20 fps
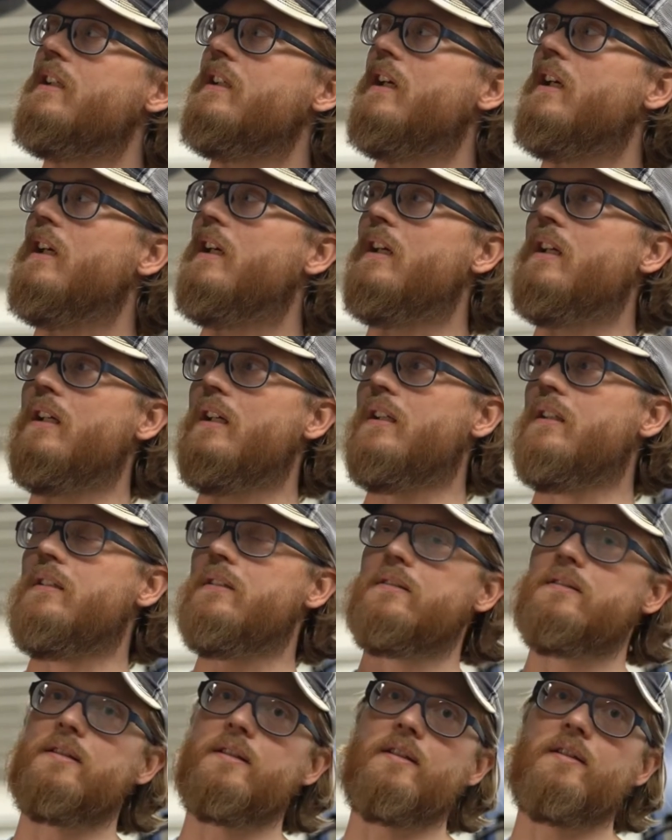
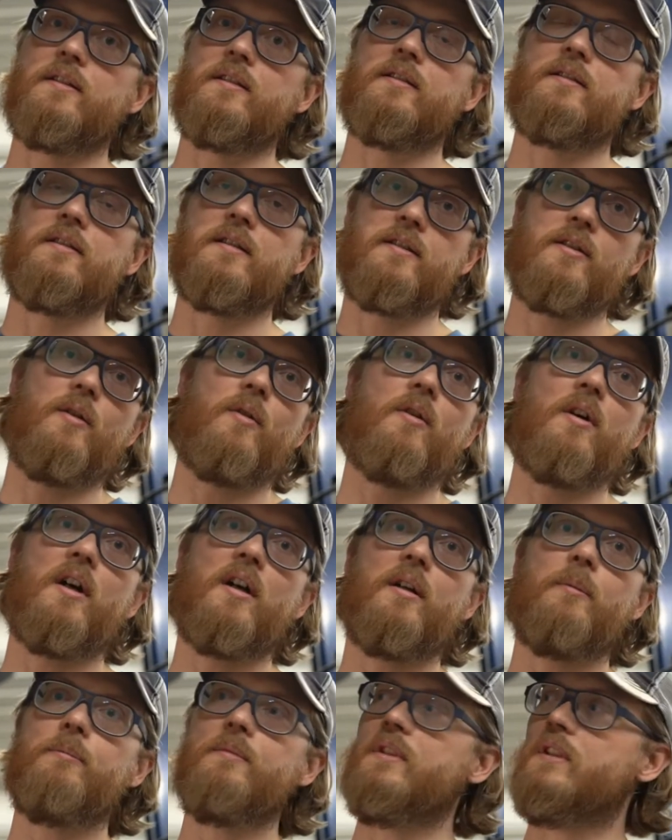the toe
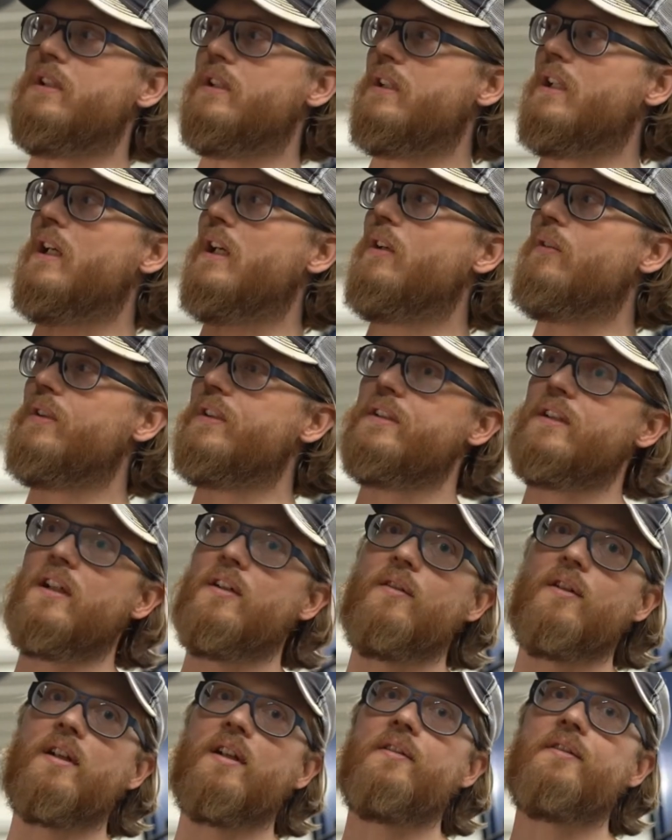arm and how it now
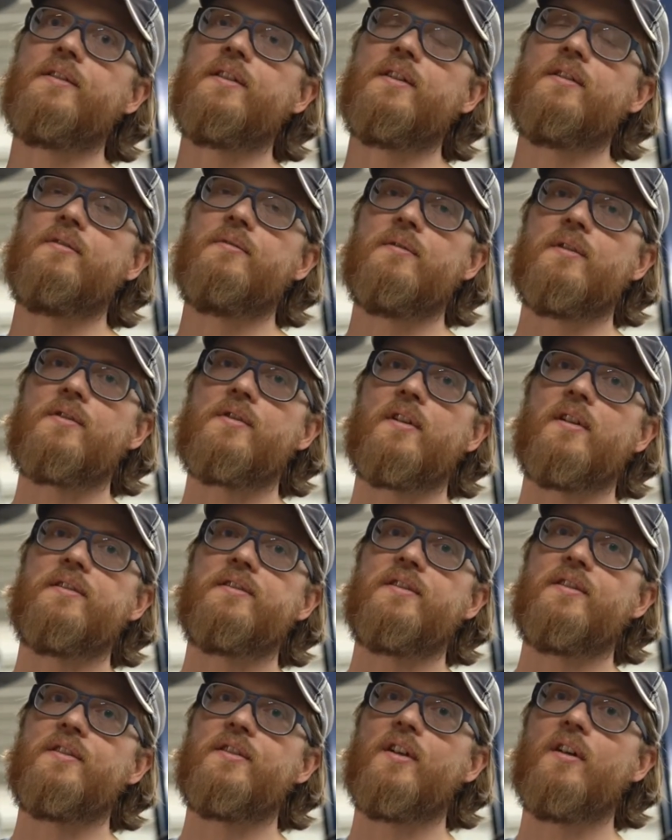allows you to adjust
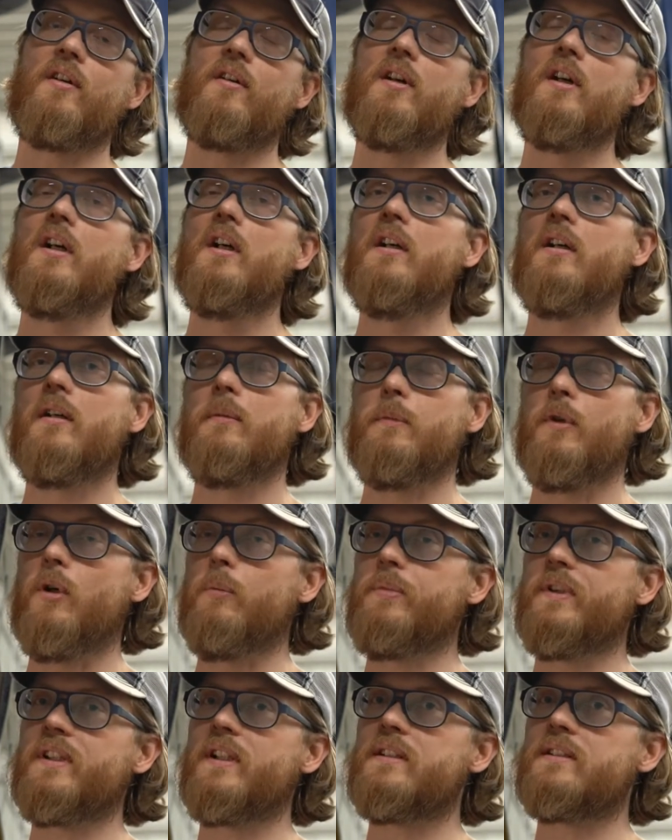your toe. I'm
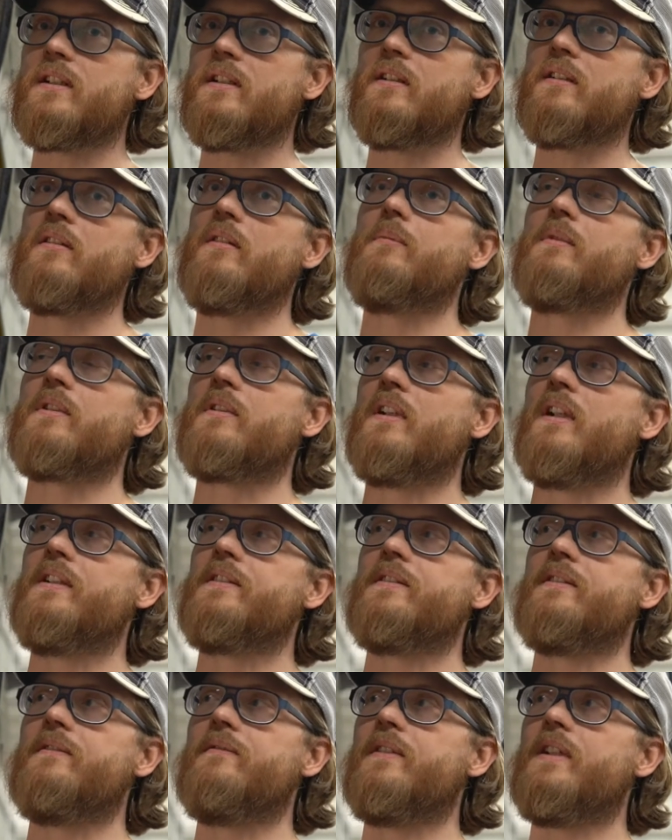hoping that's going to come across
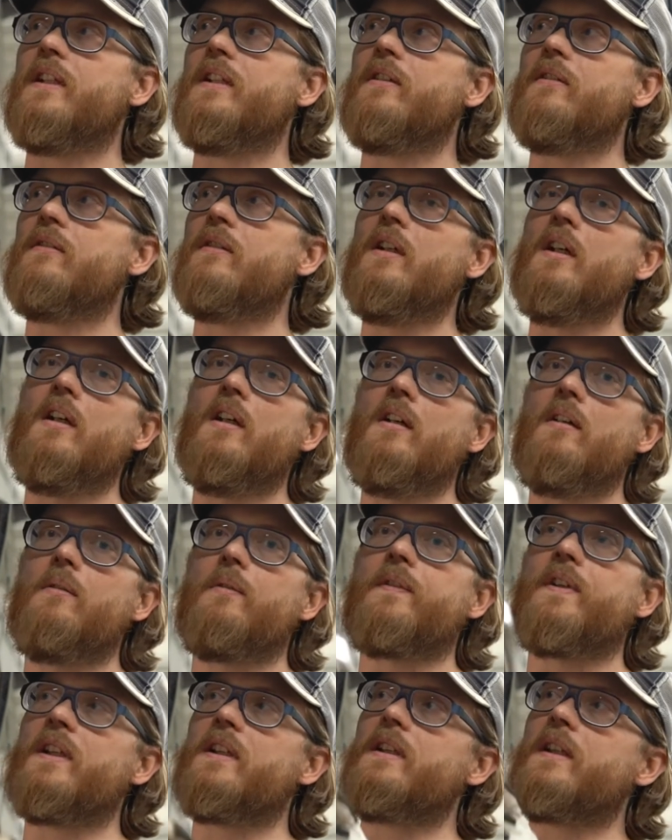in the video.
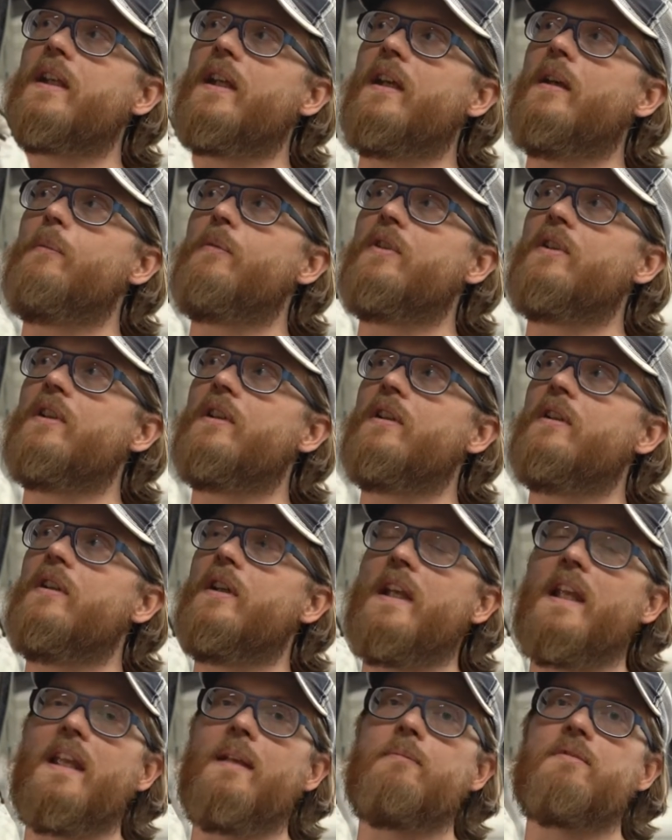I've got the camera
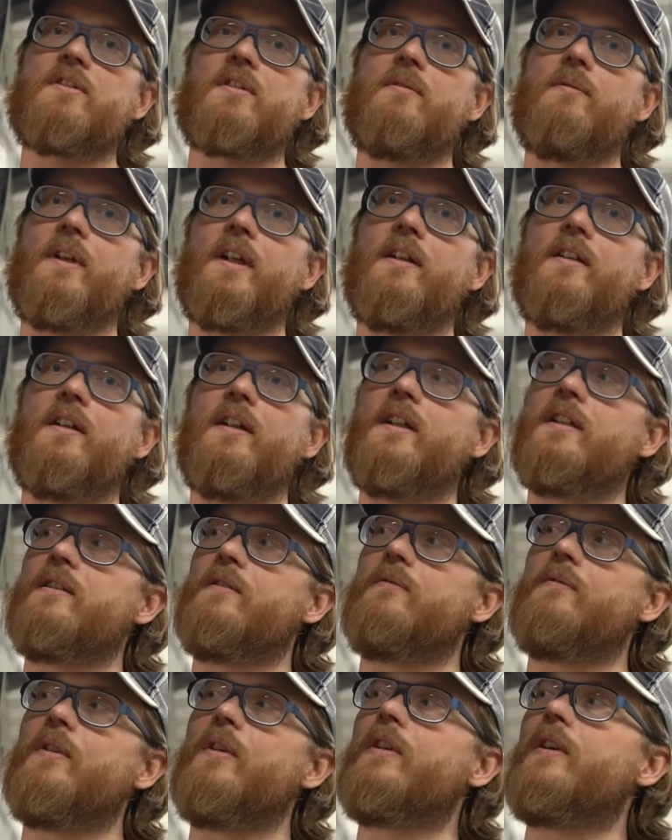aimed square at the
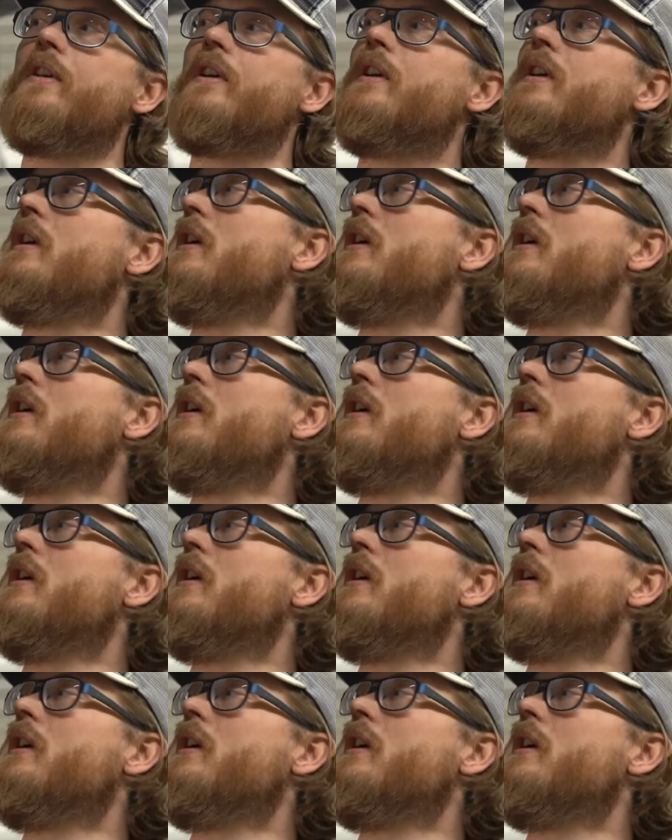rotor,